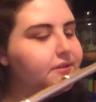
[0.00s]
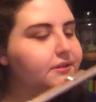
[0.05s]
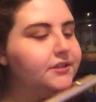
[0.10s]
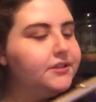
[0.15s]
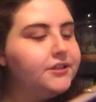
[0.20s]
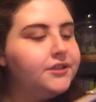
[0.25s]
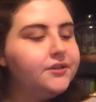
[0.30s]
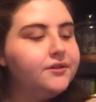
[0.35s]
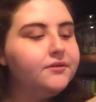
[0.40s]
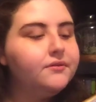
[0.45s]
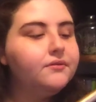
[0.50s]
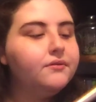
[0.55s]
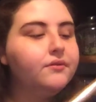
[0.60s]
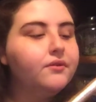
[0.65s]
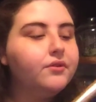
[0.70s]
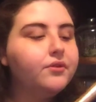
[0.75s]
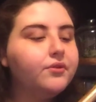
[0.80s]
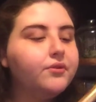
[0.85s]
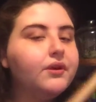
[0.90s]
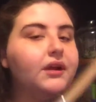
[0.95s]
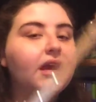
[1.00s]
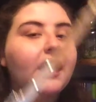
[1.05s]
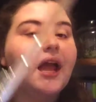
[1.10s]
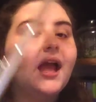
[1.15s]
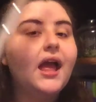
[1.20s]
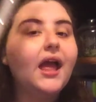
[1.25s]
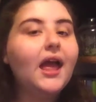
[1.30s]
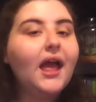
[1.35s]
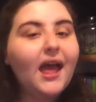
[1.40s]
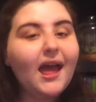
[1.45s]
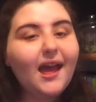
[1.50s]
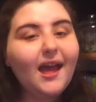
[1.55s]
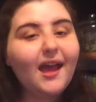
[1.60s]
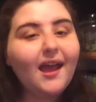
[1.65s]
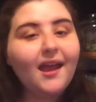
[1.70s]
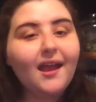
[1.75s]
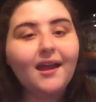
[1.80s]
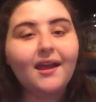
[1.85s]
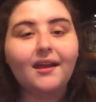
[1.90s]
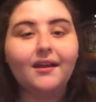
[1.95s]
2 3.
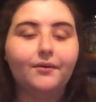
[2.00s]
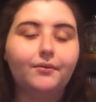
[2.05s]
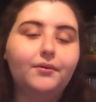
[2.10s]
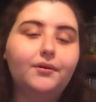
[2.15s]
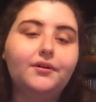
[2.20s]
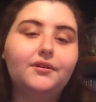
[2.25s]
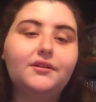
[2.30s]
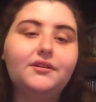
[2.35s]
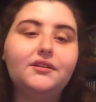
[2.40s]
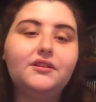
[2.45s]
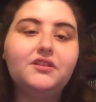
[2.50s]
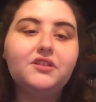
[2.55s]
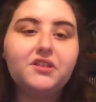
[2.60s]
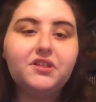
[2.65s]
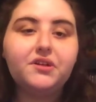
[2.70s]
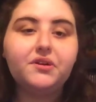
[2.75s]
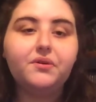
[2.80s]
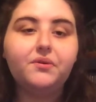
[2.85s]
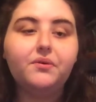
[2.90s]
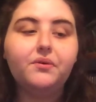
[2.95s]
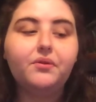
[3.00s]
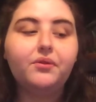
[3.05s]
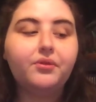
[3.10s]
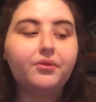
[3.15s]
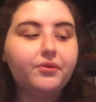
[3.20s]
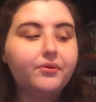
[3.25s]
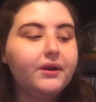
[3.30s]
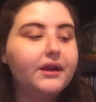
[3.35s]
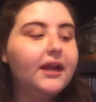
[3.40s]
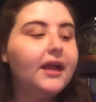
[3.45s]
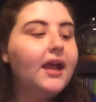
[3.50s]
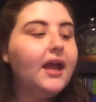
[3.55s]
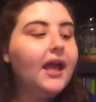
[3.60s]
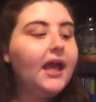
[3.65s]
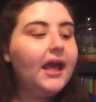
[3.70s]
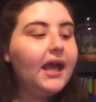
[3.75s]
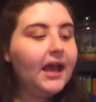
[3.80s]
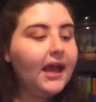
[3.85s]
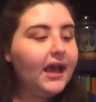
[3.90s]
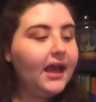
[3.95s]
Hey! 1 2 3.
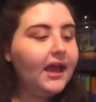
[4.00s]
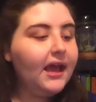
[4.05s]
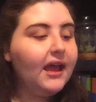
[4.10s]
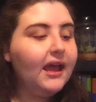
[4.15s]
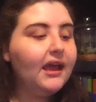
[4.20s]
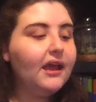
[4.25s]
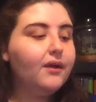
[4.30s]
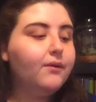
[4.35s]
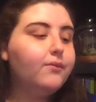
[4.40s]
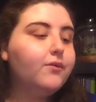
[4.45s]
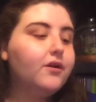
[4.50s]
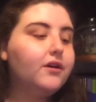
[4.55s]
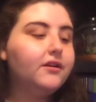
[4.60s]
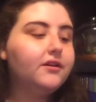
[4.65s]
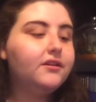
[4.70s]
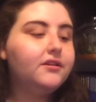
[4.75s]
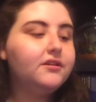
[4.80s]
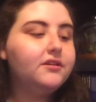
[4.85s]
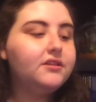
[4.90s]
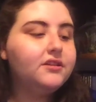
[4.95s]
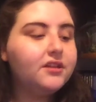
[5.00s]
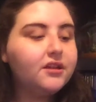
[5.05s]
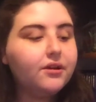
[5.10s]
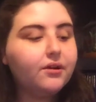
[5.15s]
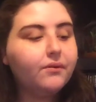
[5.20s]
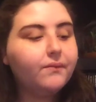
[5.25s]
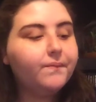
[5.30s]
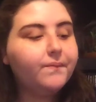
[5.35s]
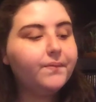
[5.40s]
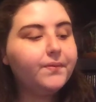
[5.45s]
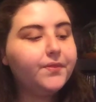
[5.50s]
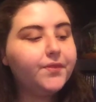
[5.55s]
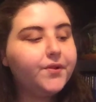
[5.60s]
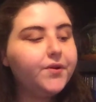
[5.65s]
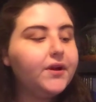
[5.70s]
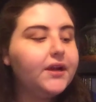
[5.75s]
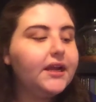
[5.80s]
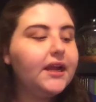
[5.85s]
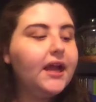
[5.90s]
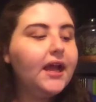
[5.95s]
Hey! 1 2
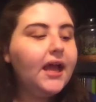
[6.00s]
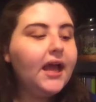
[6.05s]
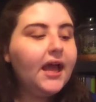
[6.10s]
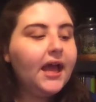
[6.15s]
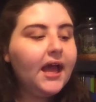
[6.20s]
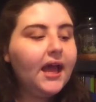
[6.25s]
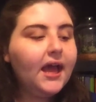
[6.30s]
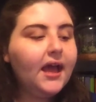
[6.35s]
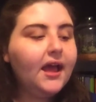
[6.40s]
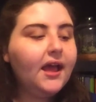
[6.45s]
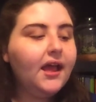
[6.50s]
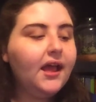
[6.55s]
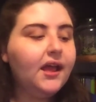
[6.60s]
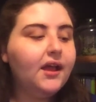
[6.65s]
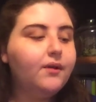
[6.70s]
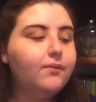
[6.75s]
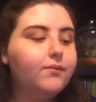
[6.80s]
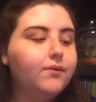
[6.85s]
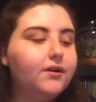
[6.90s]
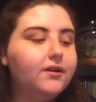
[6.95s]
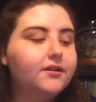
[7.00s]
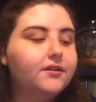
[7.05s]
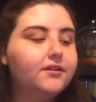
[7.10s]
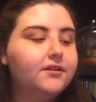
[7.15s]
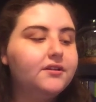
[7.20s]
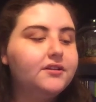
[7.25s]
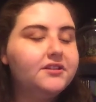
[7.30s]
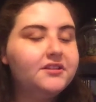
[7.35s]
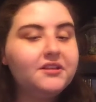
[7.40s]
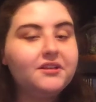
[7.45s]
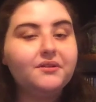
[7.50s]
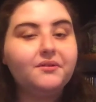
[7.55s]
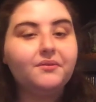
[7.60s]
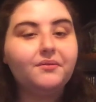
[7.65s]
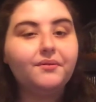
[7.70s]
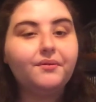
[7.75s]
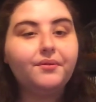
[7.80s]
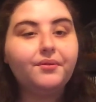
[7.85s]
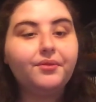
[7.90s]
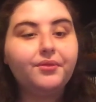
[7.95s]
3. Hey! 1 2
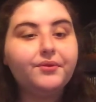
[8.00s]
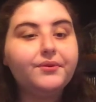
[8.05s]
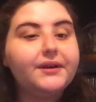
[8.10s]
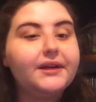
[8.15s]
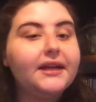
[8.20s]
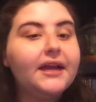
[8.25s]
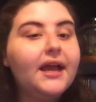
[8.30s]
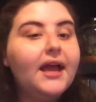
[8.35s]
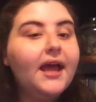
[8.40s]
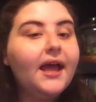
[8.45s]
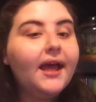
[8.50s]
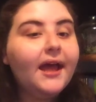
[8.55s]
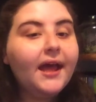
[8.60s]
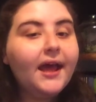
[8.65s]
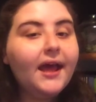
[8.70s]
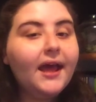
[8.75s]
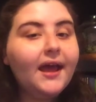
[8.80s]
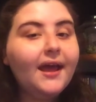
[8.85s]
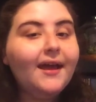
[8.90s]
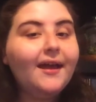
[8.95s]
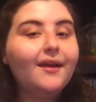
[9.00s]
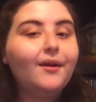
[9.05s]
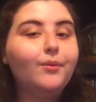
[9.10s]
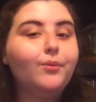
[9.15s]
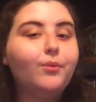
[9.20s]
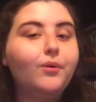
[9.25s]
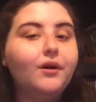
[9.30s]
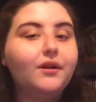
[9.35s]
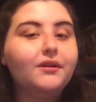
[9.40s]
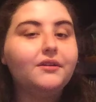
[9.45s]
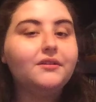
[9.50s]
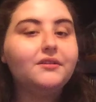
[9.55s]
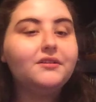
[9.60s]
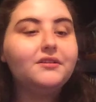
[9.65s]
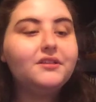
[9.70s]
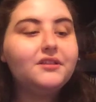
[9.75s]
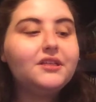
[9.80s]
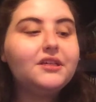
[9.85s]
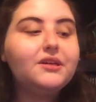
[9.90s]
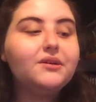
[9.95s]
3. Hey! 1
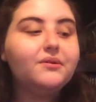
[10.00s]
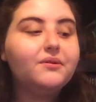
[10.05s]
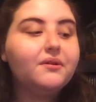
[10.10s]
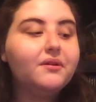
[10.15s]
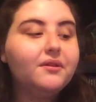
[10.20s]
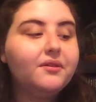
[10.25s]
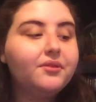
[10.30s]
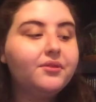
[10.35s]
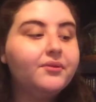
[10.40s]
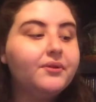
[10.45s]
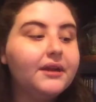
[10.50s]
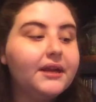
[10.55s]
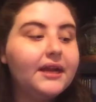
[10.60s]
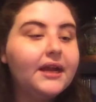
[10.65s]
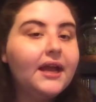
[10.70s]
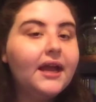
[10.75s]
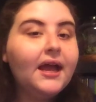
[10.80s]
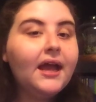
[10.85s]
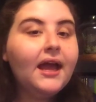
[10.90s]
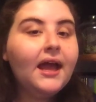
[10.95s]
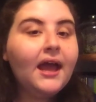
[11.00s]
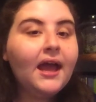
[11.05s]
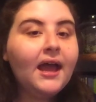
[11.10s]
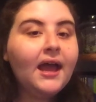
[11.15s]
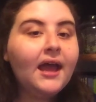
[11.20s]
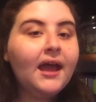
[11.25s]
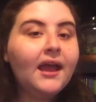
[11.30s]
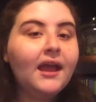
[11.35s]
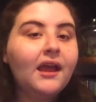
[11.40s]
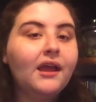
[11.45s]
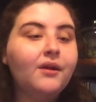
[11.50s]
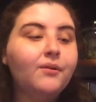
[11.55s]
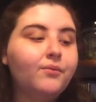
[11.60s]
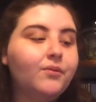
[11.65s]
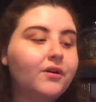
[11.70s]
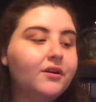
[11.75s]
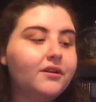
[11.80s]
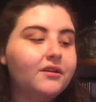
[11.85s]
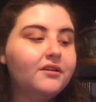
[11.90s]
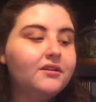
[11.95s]
2 3. Hey!
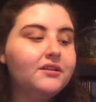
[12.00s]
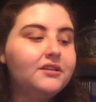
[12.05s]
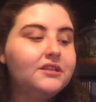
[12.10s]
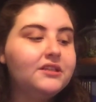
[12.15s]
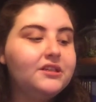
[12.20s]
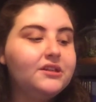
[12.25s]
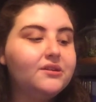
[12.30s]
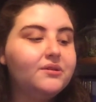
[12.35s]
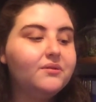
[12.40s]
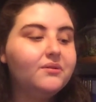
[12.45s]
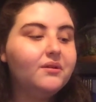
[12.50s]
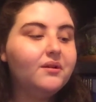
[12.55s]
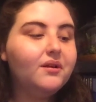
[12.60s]
1 2